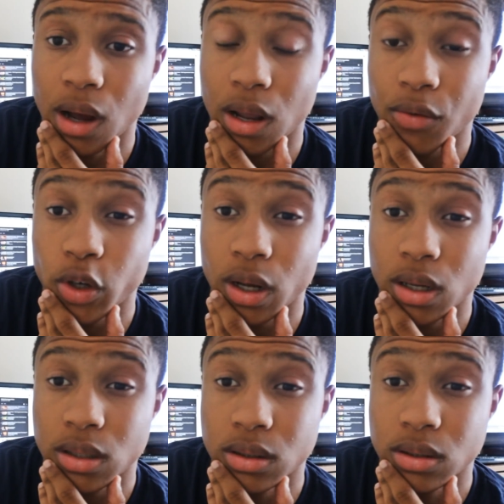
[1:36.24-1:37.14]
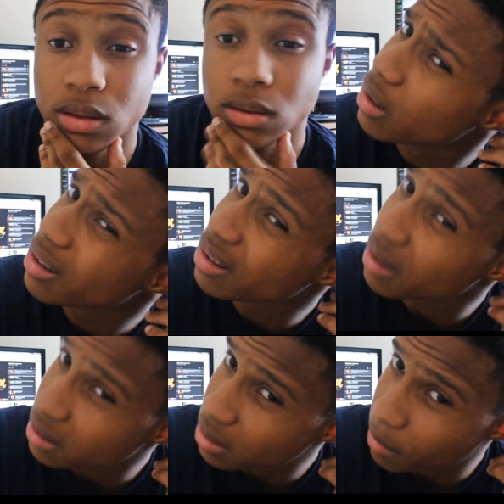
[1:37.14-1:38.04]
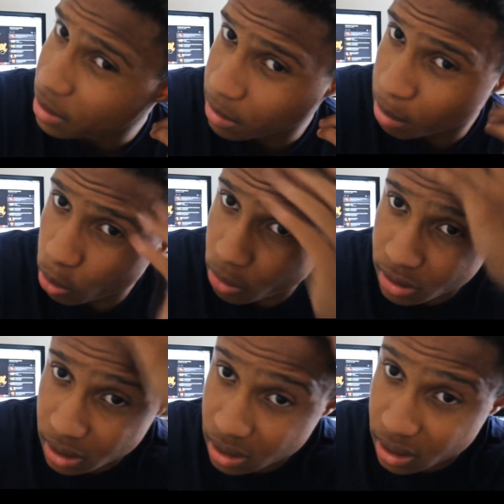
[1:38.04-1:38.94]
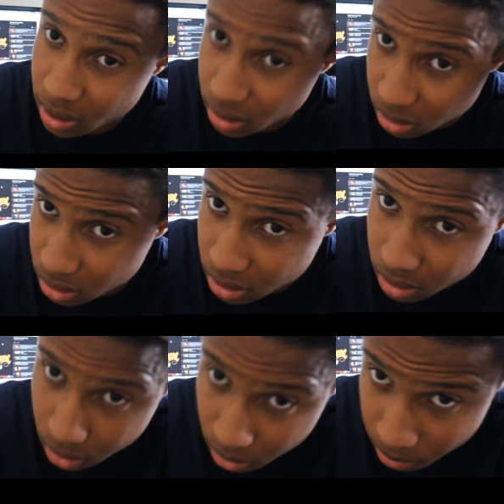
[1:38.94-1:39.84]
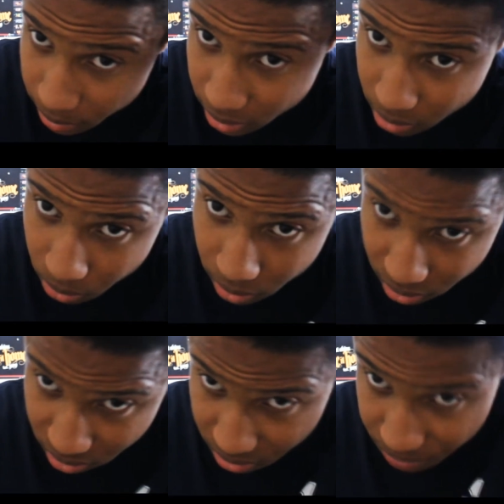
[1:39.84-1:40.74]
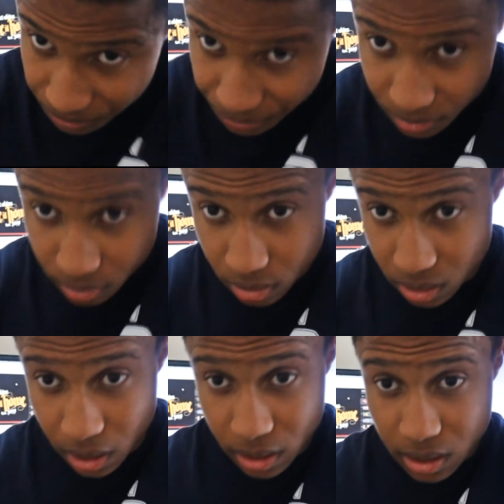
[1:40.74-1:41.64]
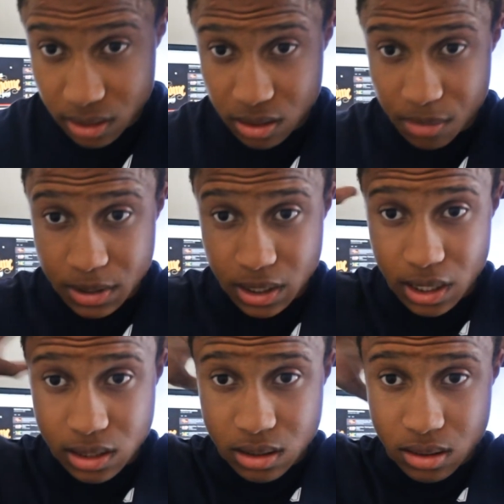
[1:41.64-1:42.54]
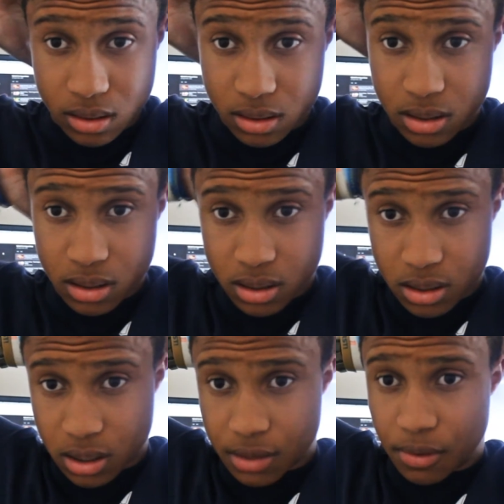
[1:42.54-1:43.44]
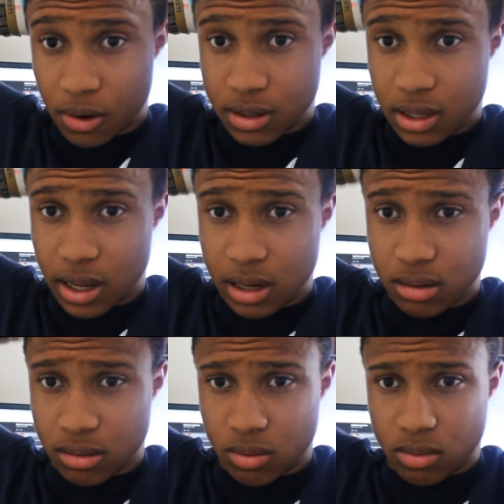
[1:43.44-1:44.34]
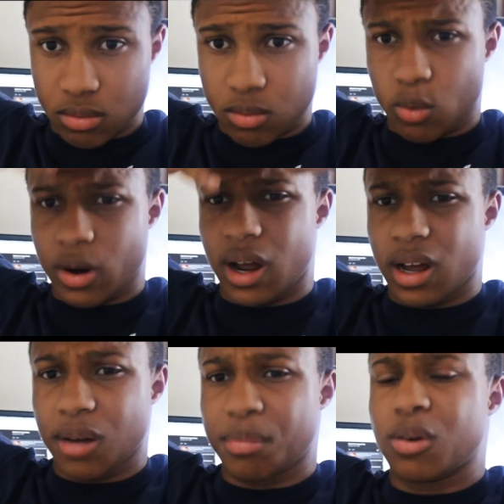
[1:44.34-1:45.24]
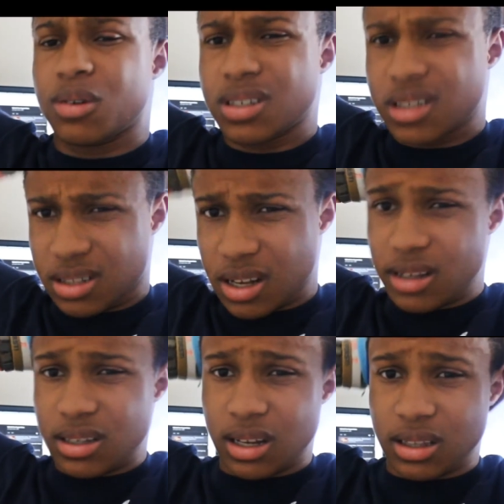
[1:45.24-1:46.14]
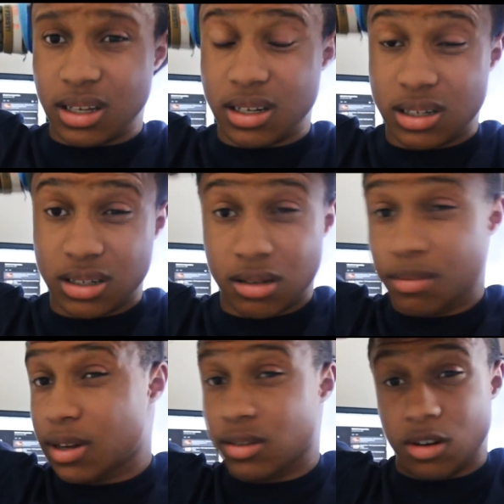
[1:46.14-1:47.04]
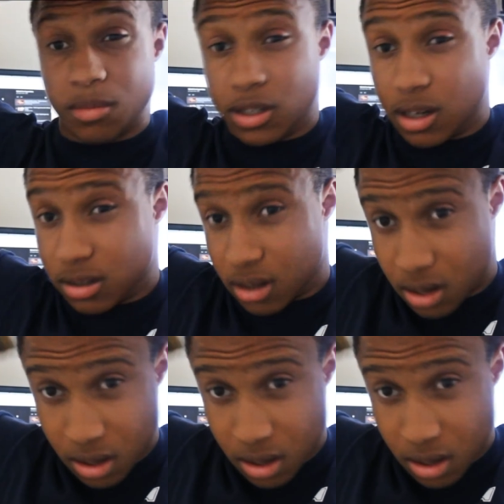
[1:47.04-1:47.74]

I love you guys. Thanks to my supporters, I need a haircut. Anyways, a lot of things are gonna be changing as far as like what I upload. Just things like this, some things are gonna be changing.